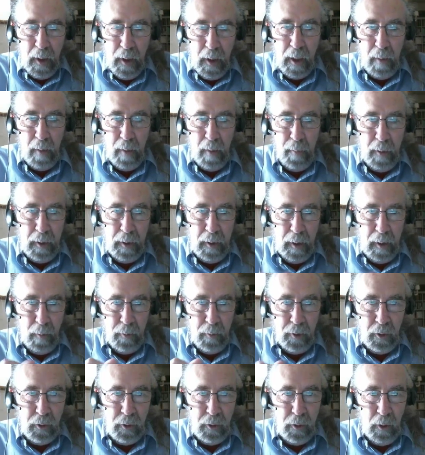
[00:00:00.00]
and it becomes
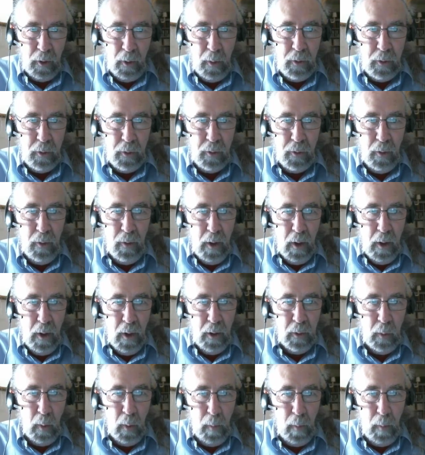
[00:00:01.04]
a solution
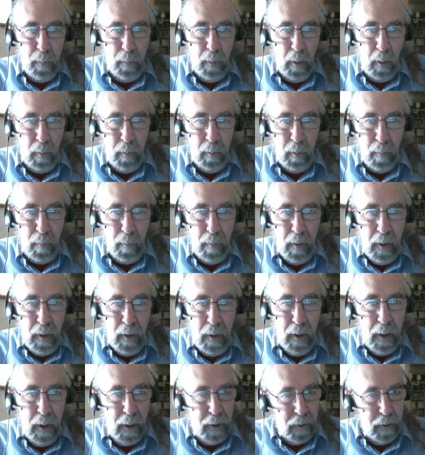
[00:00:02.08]
to a problem.
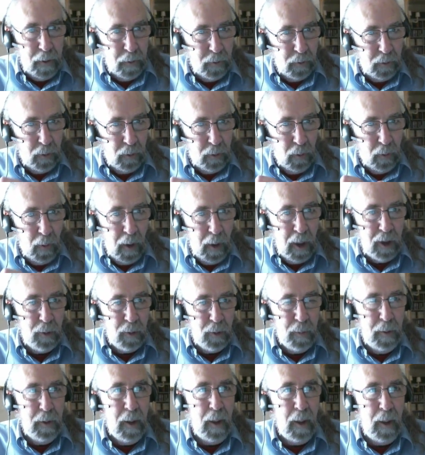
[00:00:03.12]
And it's
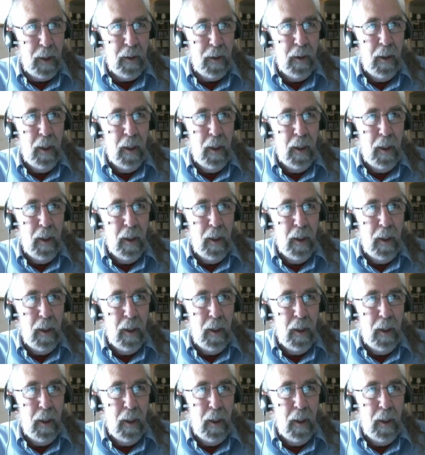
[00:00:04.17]
grasping that